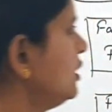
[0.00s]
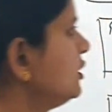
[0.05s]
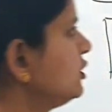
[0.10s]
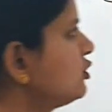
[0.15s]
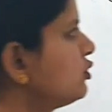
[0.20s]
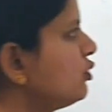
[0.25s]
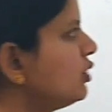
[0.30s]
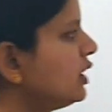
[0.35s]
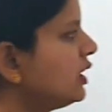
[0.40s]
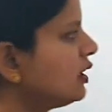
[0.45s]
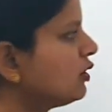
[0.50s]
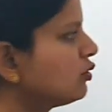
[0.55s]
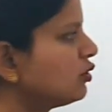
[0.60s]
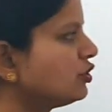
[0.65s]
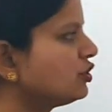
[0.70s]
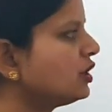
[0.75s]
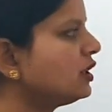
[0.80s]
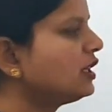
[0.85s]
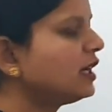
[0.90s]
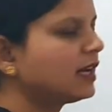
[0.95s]
So here
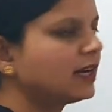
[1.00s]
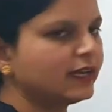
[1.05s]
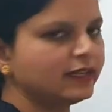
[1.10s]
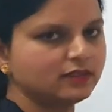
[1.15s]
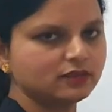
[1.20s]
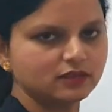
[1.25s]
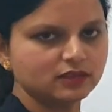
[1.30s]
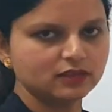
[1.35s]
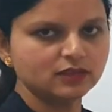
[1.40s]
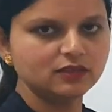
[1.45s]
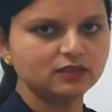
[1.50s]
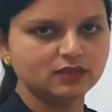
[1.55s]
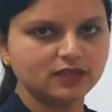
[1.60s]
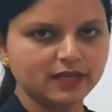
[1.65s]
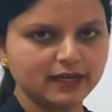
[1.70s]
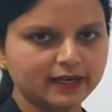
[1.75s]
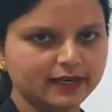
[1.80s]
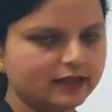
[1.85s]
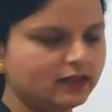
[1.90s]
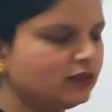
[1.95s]
question arises
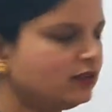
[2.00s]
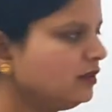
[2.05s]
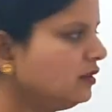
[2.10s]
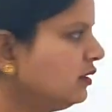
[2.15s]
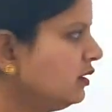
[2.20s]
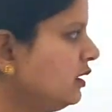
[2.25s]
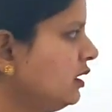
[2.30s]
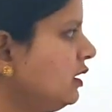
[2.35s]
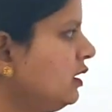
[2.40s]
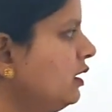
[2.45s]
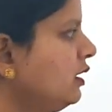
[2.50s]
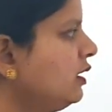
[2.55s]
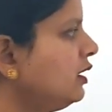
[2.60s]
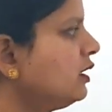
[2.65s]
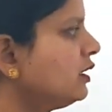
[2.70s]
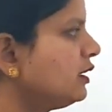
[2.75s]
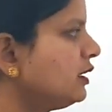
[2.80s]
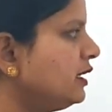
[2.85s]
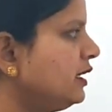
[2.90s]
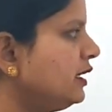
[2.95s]
that
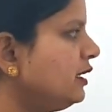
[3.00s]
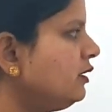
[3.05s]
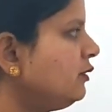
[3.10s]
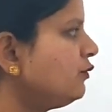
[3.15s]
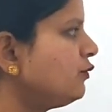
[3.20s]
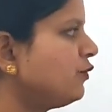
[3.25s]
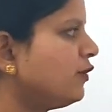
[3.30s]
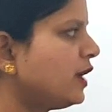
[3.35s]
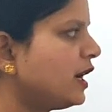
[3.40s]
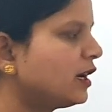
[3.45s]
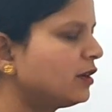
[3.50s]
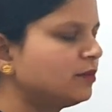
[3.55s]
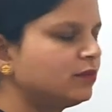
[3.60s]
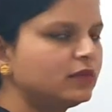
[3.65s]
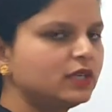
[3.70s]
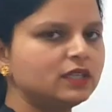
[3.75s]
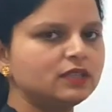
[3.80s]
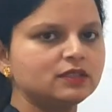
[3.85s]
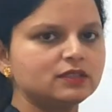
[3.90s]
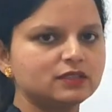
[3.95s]
Did
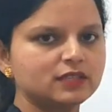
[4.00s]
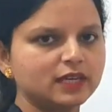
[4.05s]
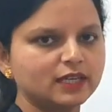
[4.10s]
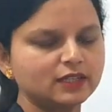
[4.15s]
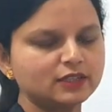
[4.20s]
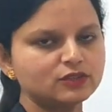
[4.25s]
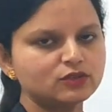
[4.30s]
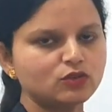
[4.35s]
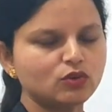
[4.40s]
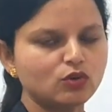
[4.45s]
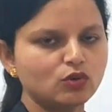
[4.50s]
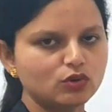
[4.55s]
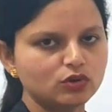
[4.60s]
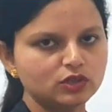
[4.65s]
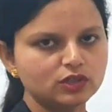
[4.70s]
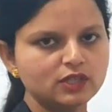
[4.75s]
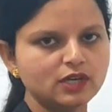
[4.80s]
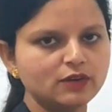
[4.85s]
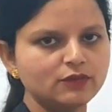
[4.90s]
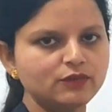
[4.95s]
farmer sells
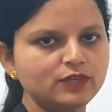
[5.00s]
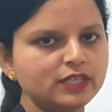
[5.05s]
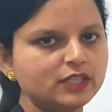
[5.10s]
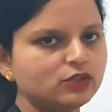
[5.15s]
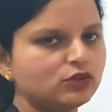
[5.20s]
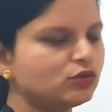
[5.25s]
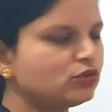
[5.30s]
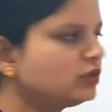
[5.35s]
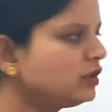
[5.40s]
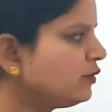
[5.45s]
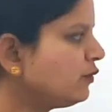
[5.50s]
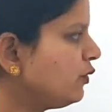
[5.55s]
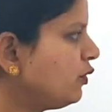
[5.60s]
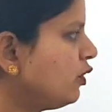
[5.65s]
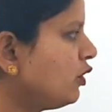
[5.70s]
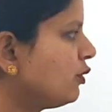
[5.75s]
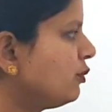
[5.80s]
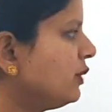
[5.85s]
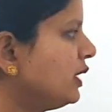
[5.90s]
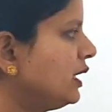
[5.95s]
all the wheat to the
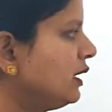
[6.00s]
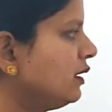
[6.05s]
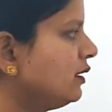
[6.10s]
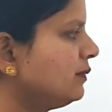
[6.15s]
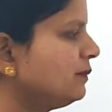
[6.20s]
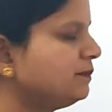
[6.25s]
flour mill?